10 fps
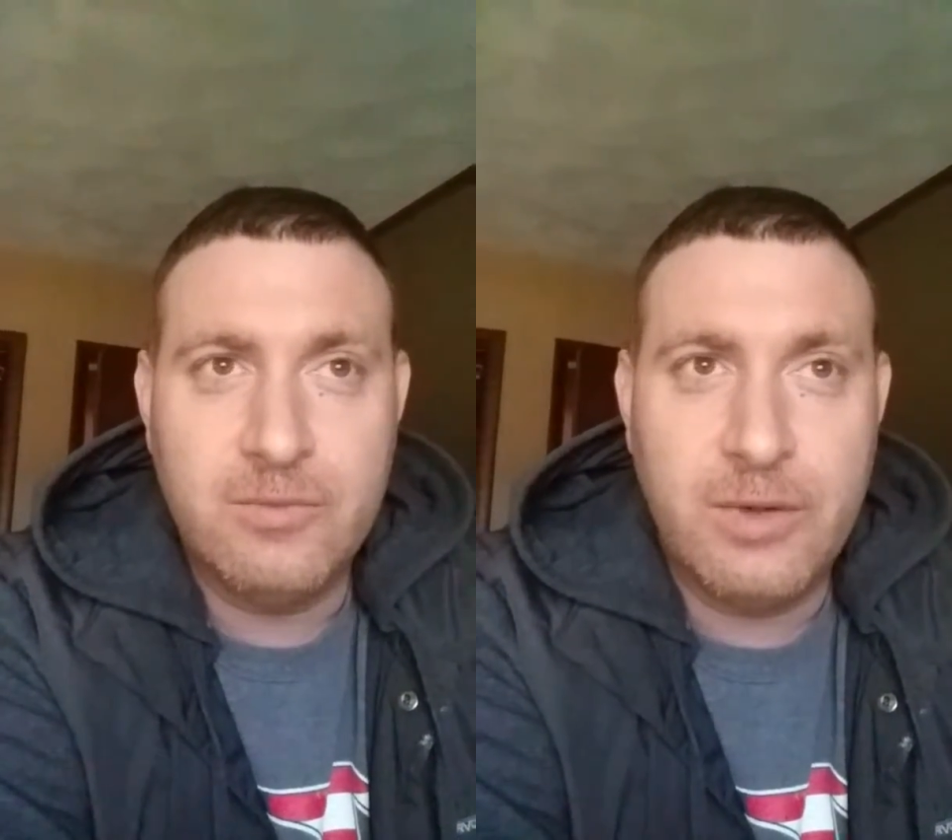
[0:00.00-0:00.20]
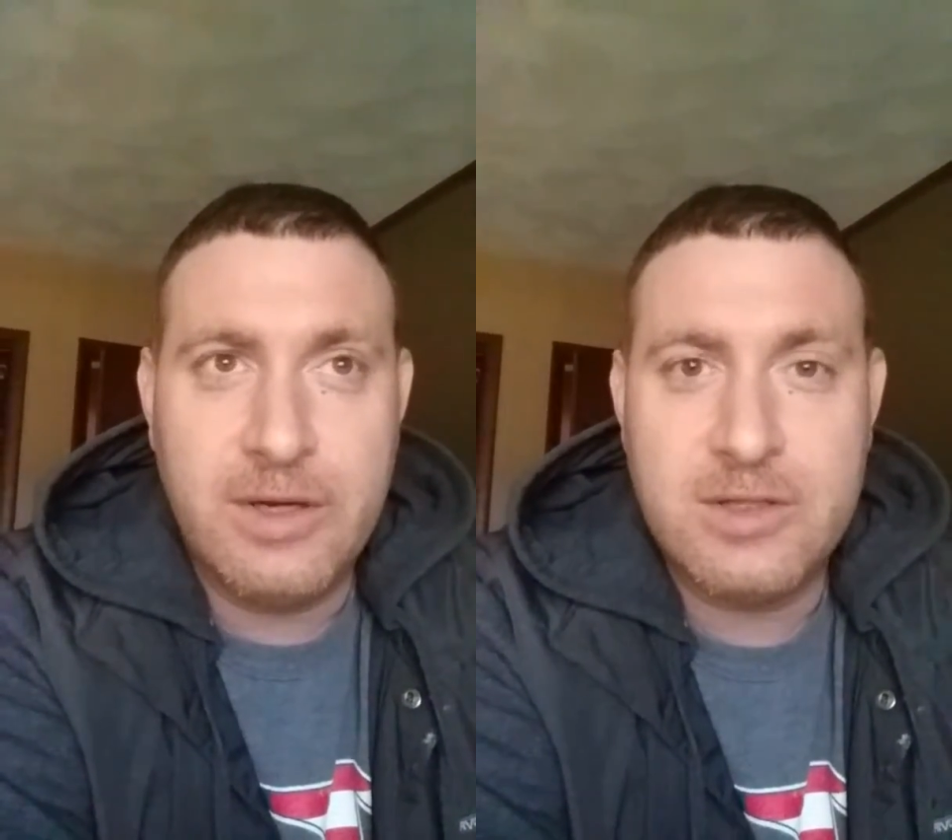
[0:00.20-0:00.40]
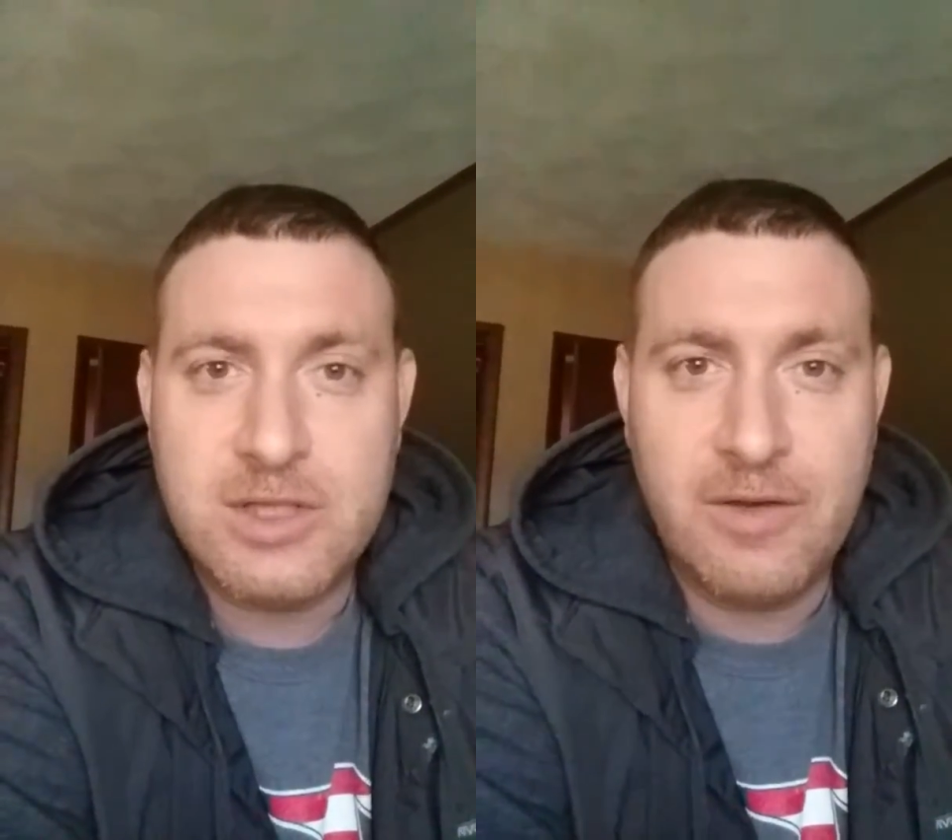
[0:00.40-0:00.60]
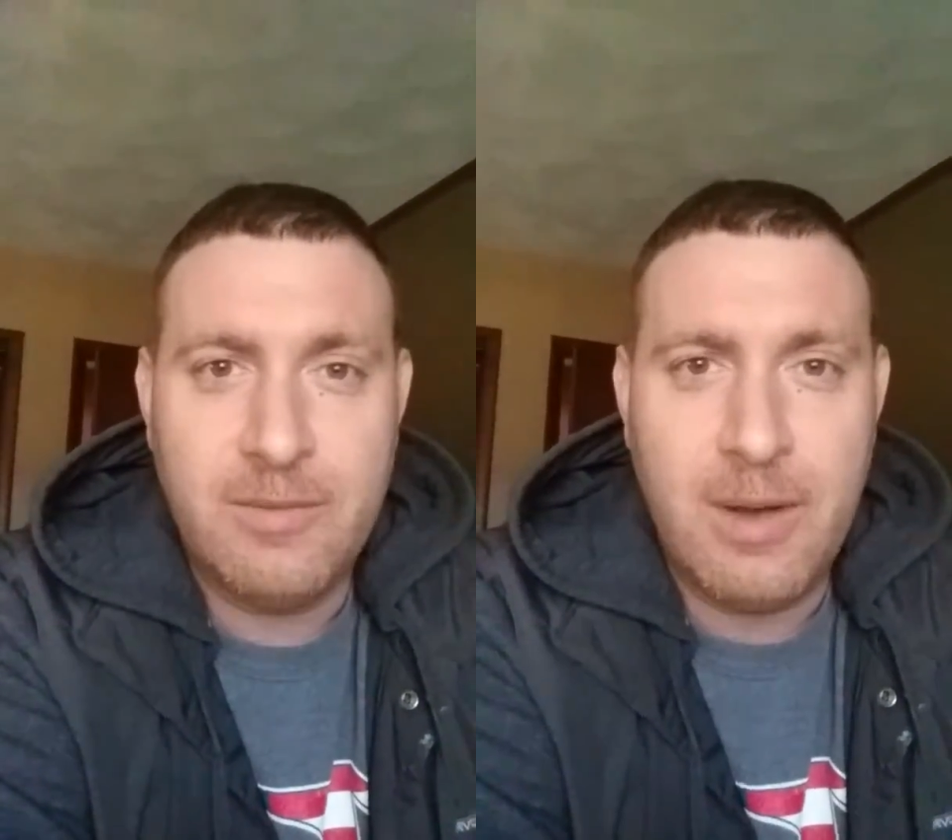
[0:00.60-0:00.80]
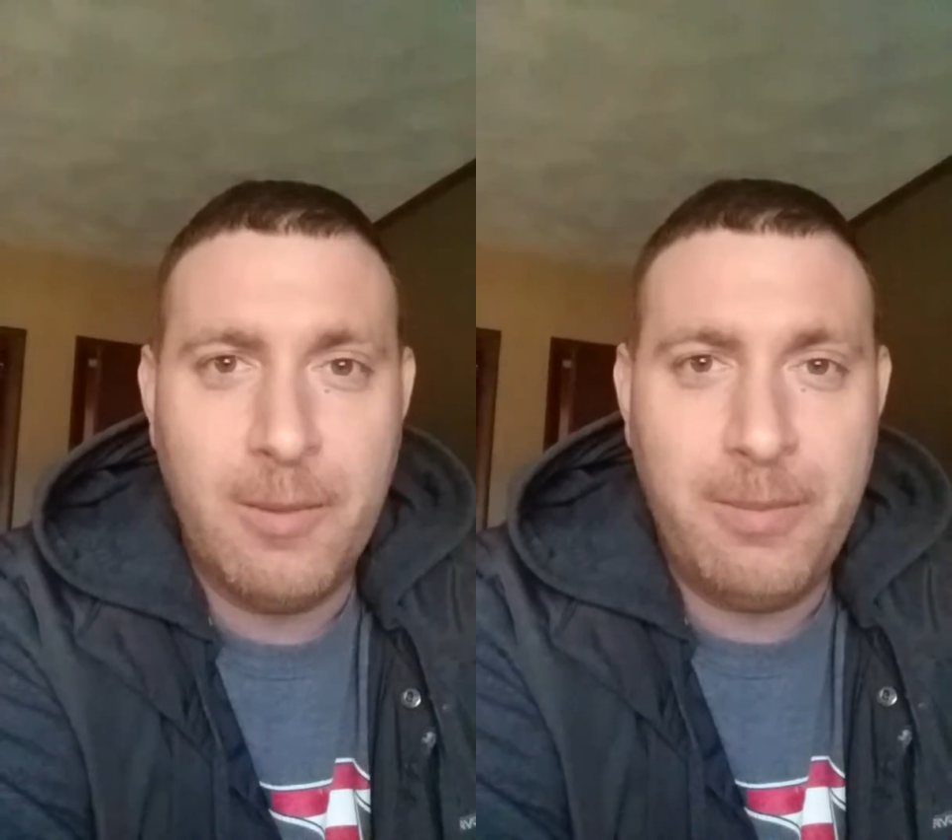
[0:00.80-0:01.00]
weird stuff
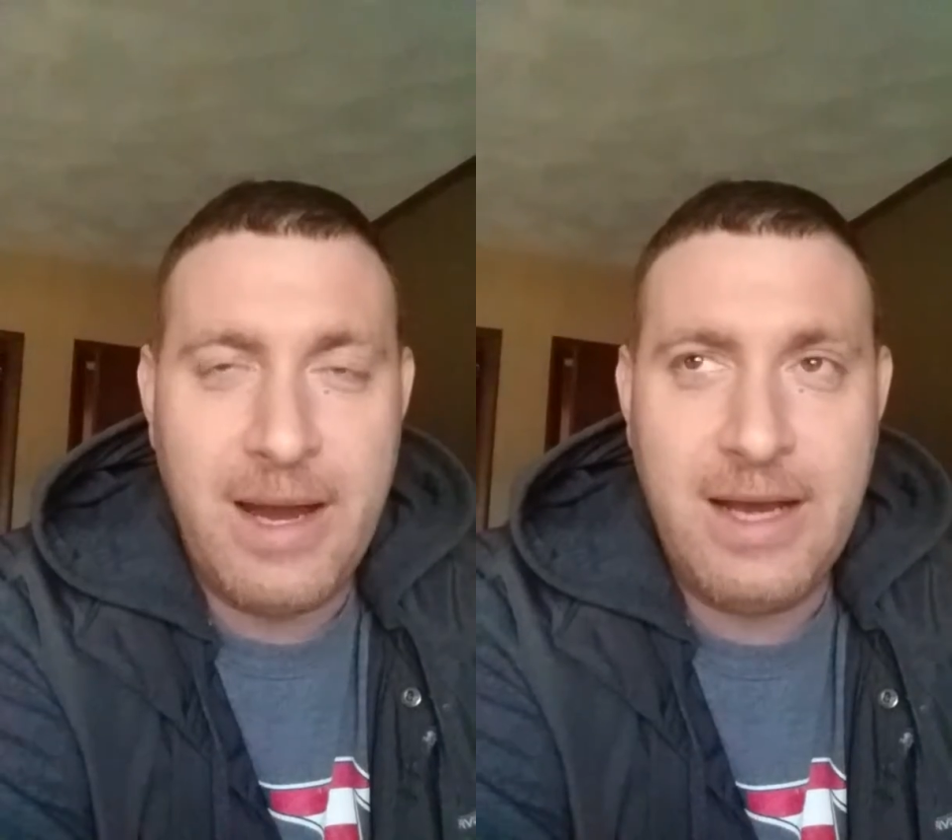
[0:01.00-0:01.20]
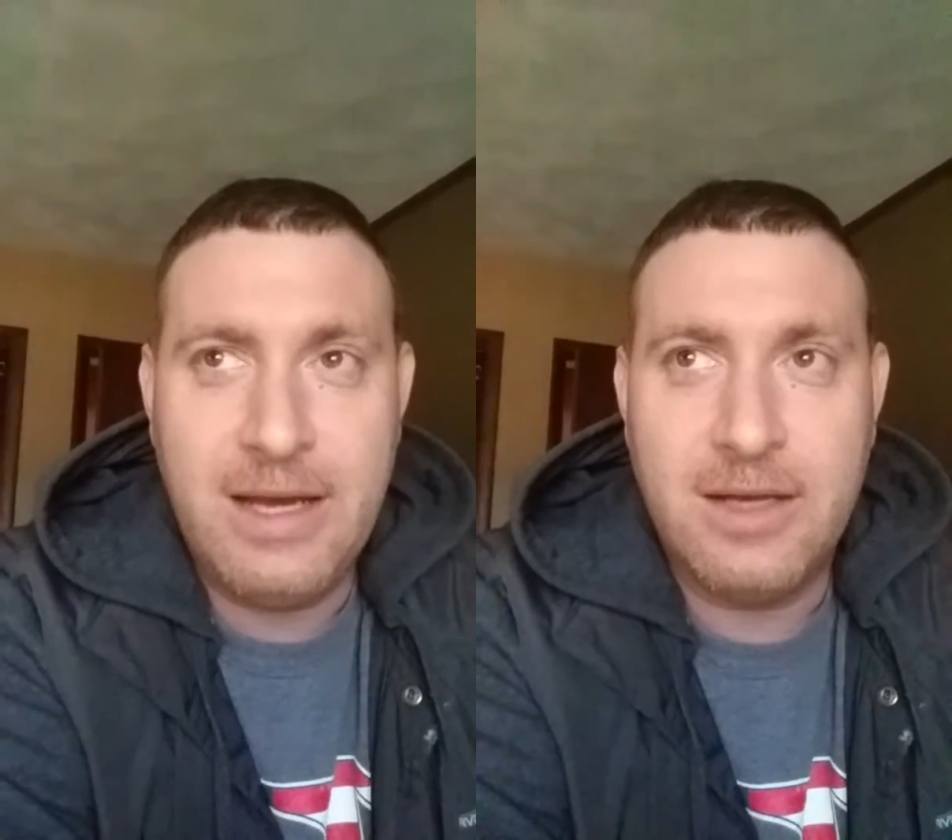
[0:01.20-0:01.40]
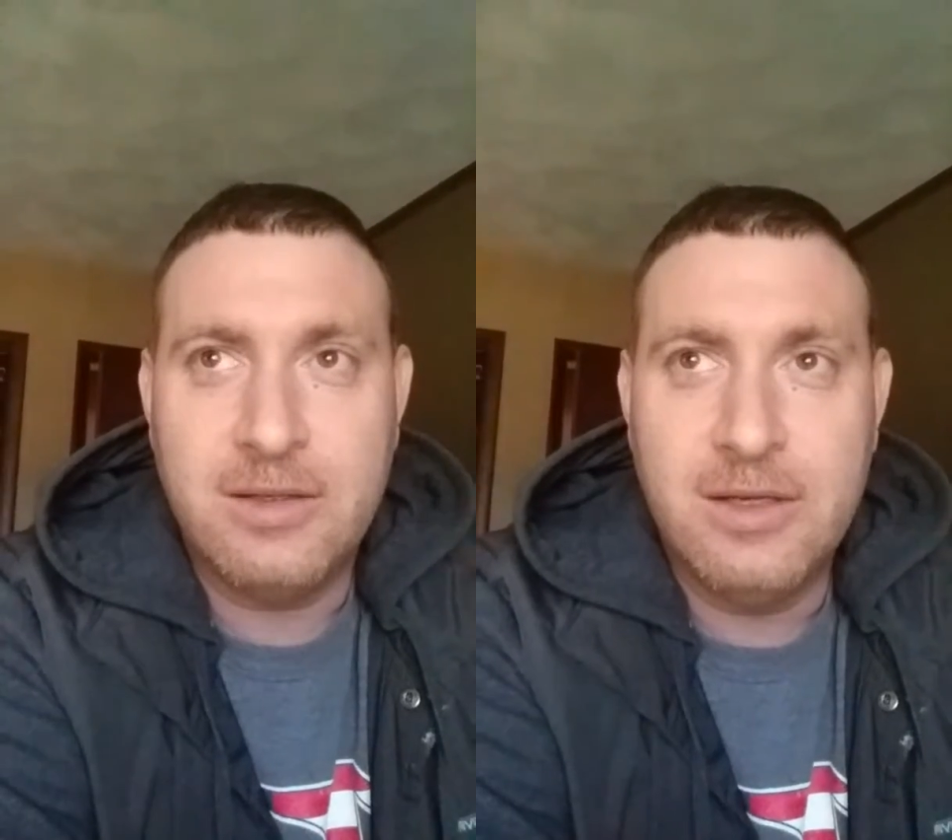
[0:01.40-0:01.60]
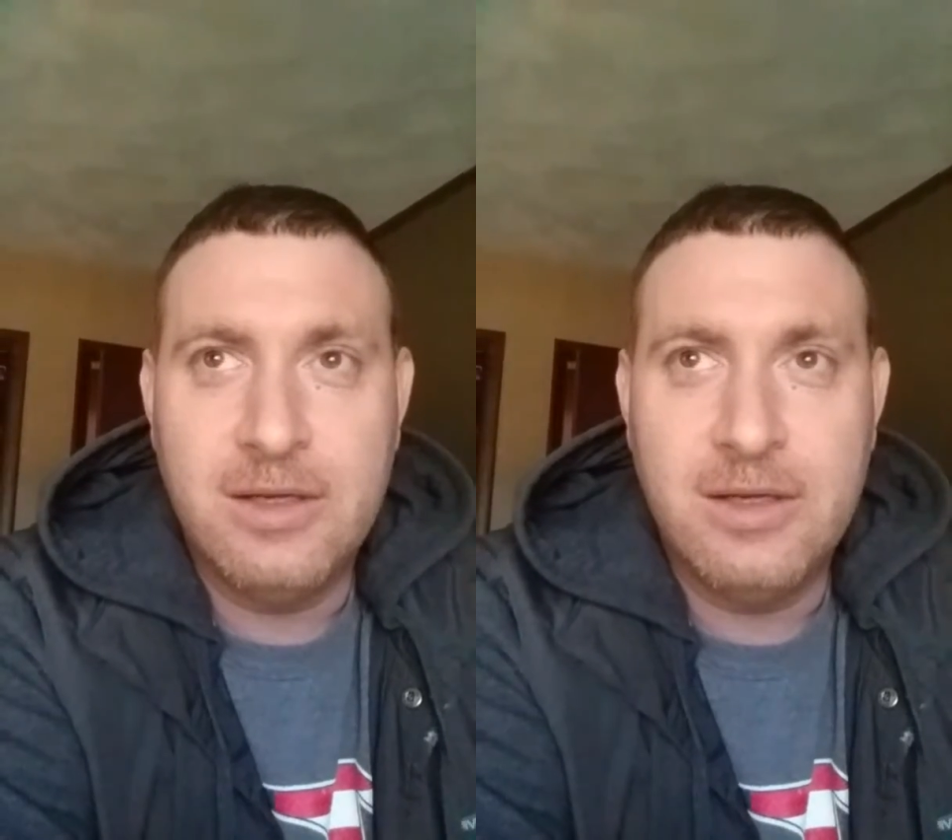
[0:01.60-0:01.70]
about baiting.